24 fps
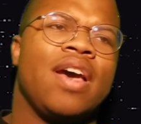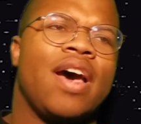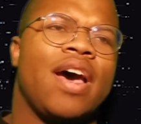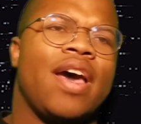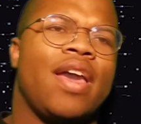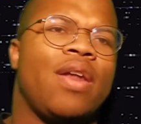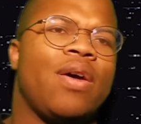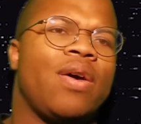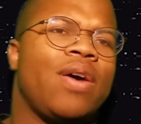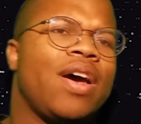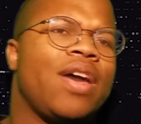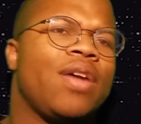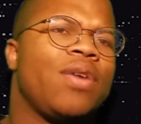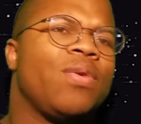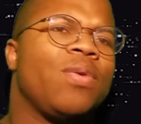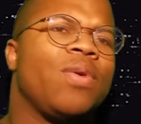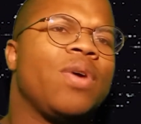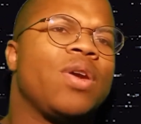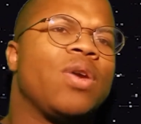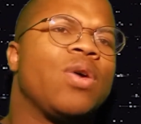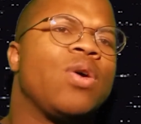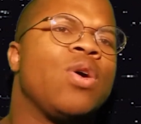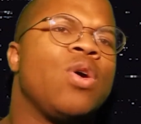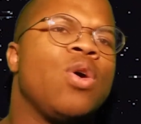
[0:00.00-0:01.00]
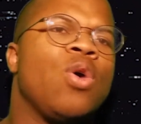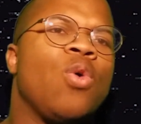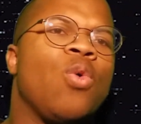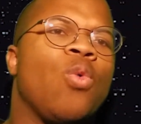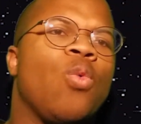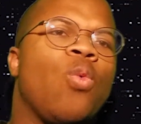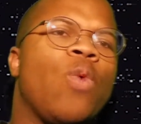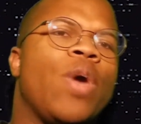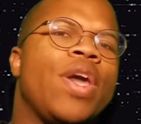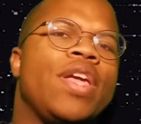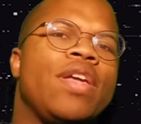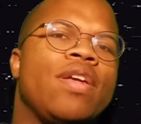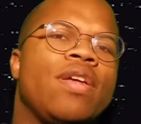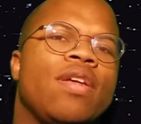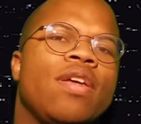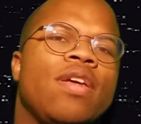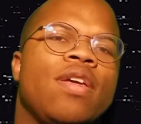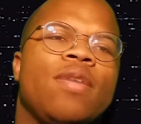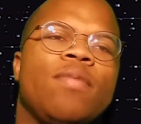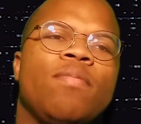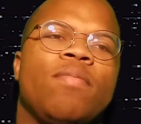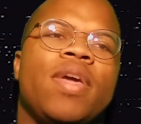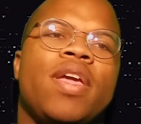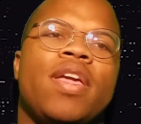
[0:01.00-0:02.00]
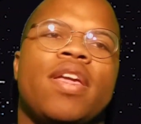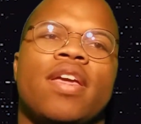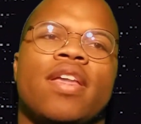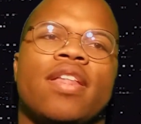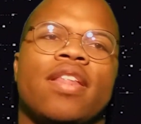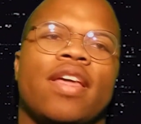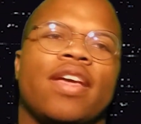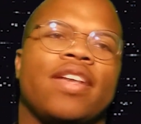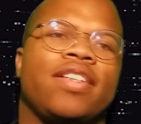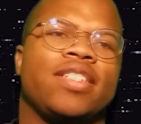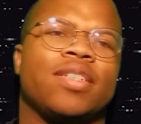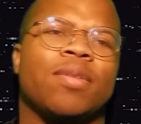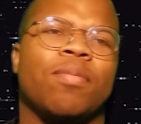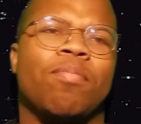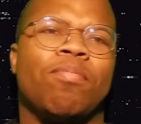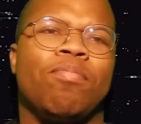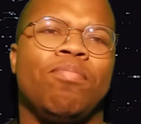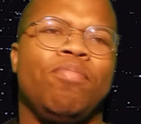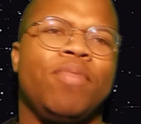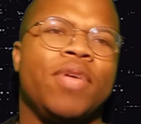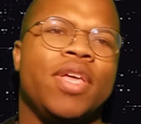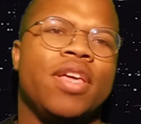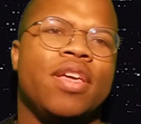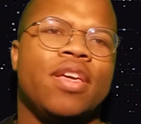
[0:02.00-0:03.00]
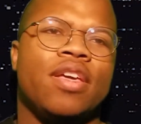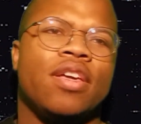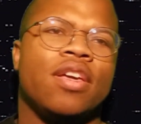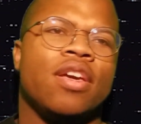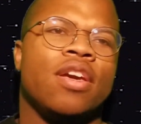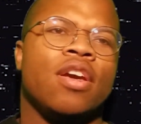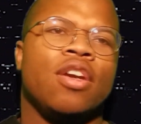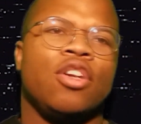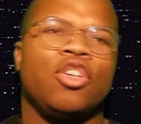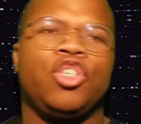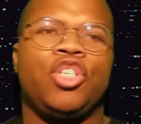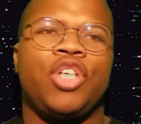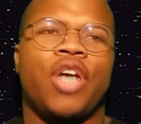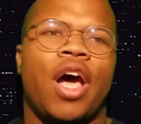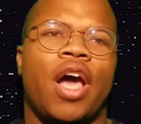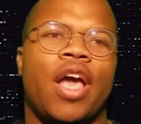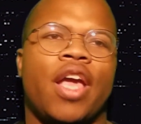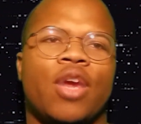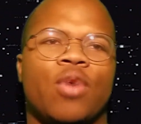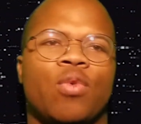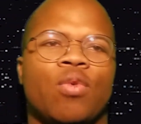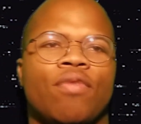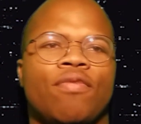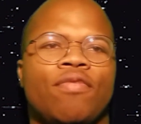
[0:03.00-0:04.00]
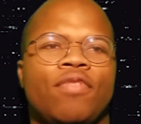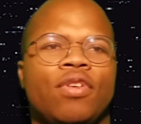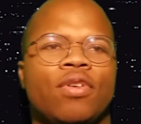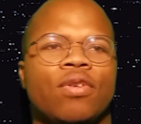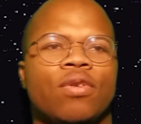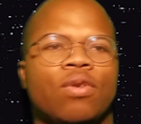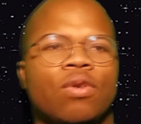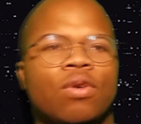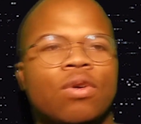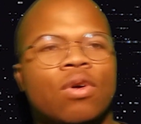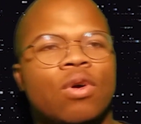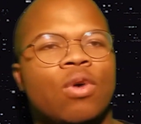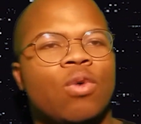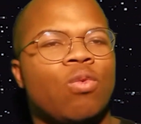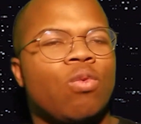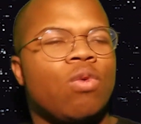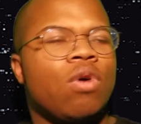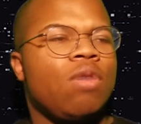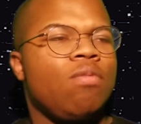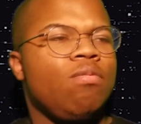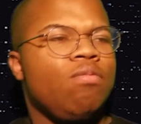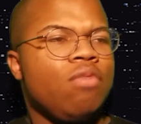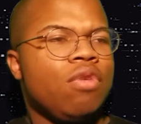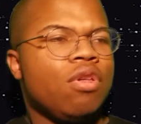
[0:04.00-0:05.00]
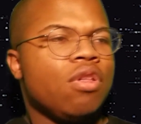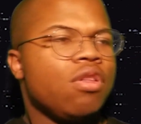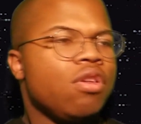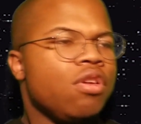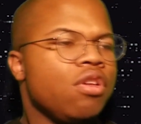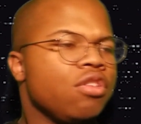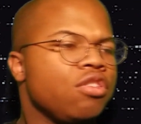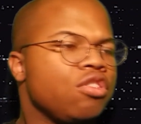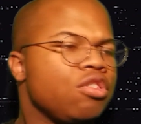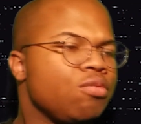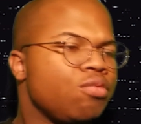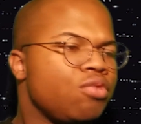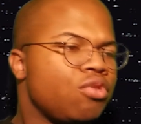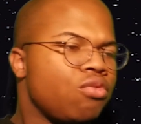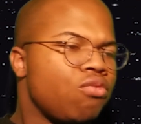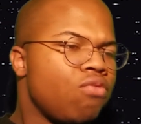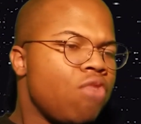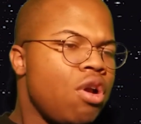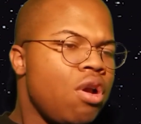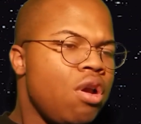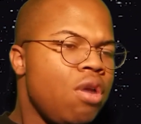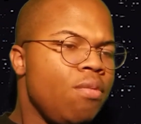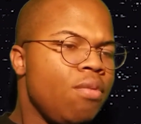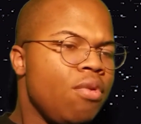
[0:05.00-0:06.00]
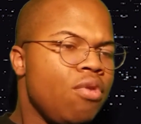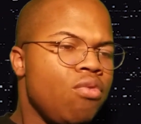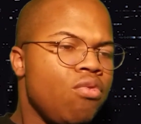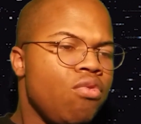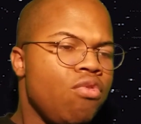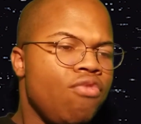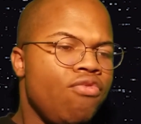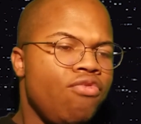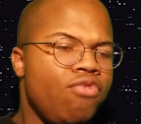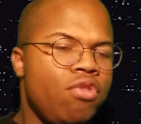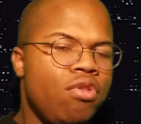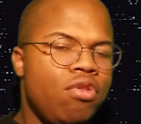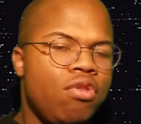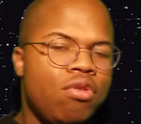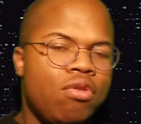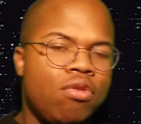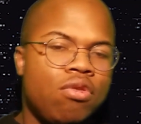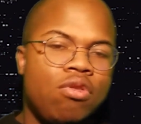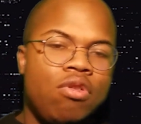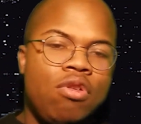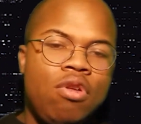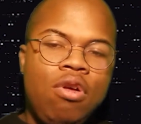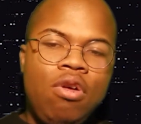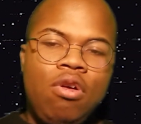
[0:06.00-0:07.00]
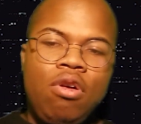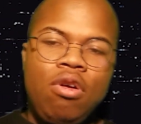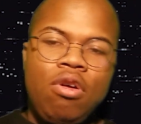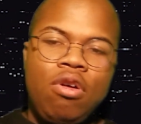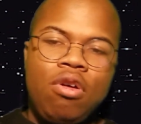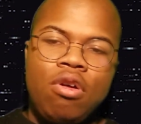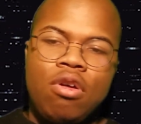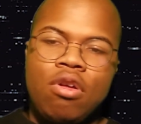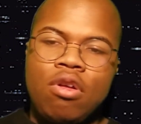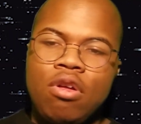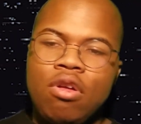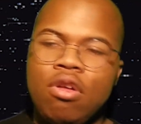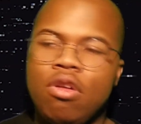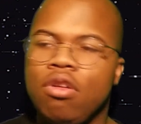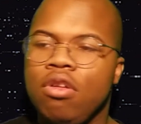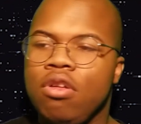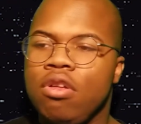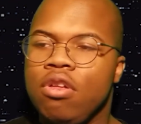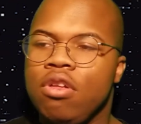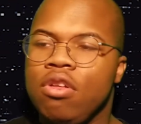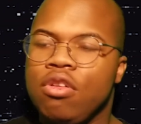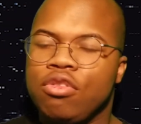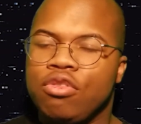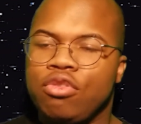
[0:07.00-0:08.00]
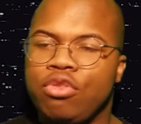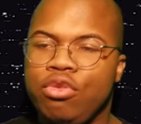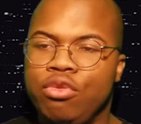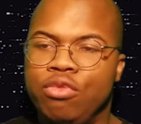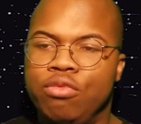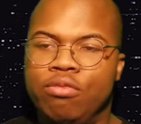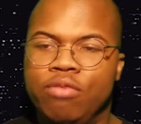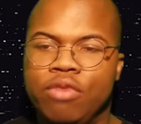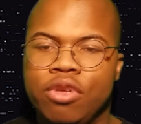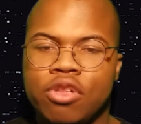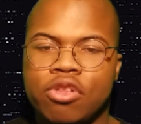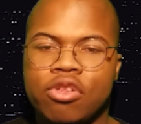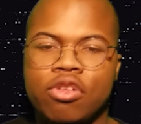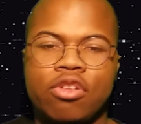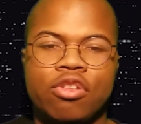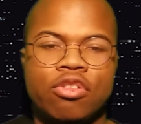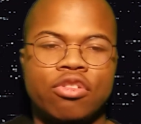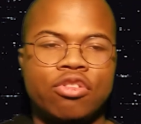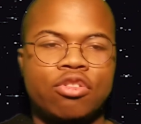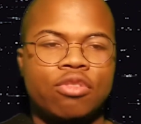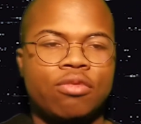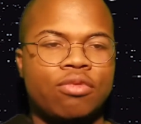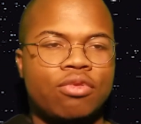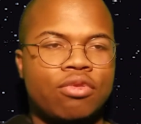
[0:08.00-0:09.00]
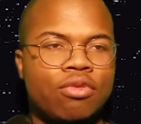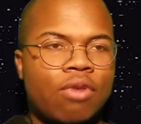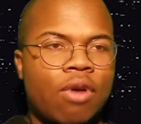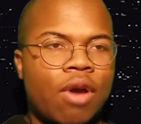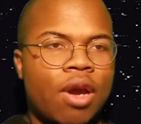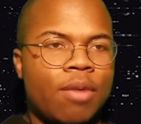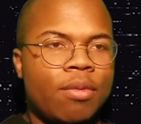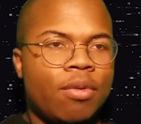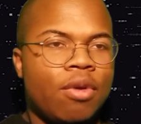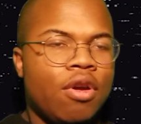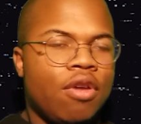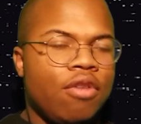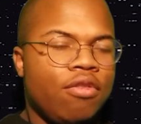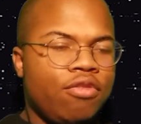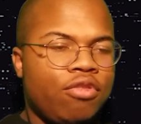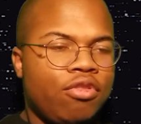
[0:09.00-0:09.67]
I don't want to wait and make it like some big giant reveal. 1 million subscriber reveal. 2 million subscriber.